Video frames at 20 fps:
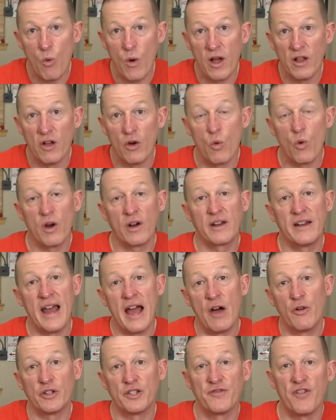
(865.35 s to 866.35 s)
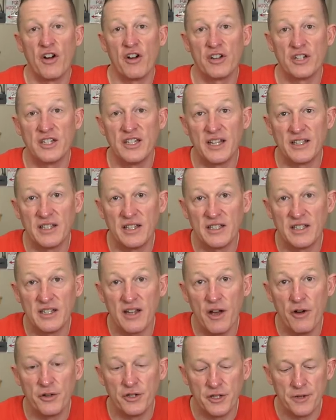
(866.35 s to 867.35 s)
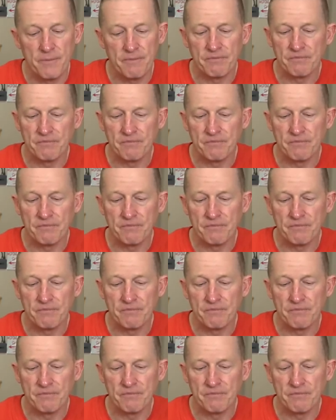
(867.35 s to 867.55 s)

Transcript: well it worked. Now, as far as distance goes,